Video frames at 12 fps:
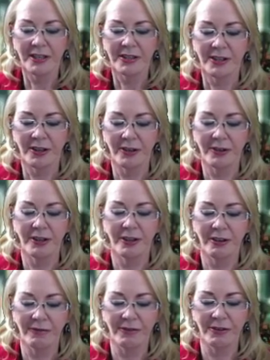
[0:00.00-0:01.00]
So
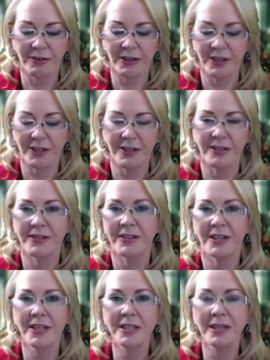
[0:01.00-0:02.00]
if you can
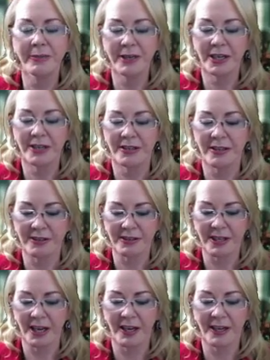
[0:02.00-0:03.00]
see someone else's
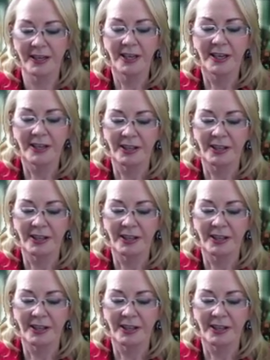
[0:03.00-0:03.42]
side,